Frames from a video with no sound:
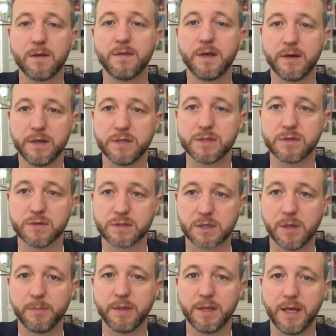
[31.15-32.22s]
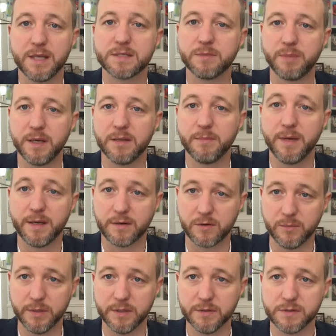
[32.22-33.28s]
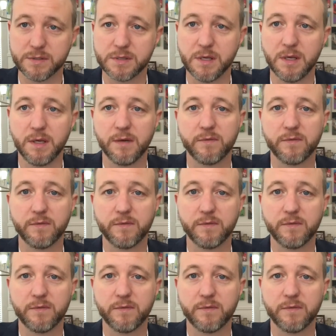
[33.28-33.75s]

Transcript: their insurance company has to pay the medical bills